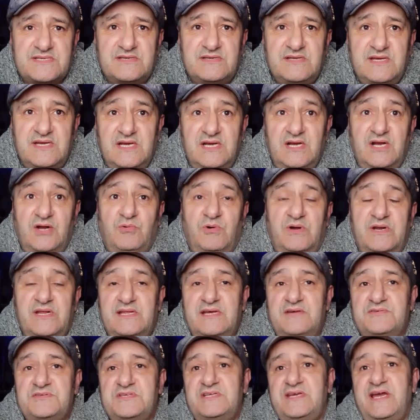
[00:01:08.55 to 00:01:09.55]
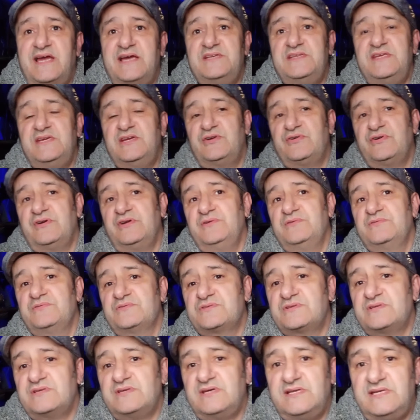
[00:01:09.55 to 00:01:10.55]
And one of those is Andy
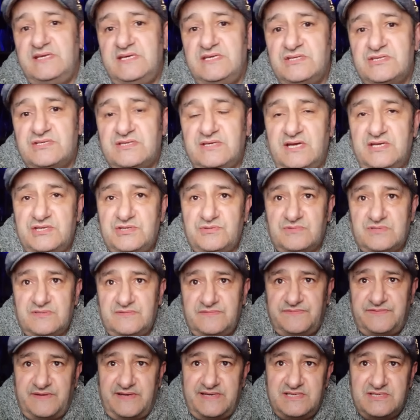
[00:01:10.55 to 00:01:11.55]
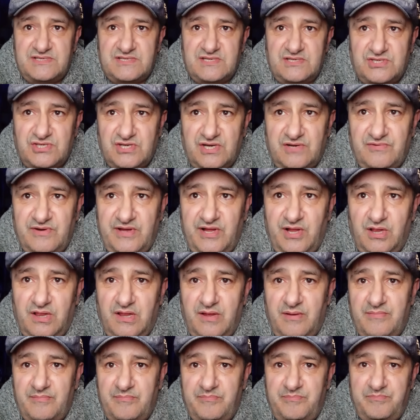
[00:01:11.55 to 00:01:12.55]
Cruz, and he's scheduled to face Jarrell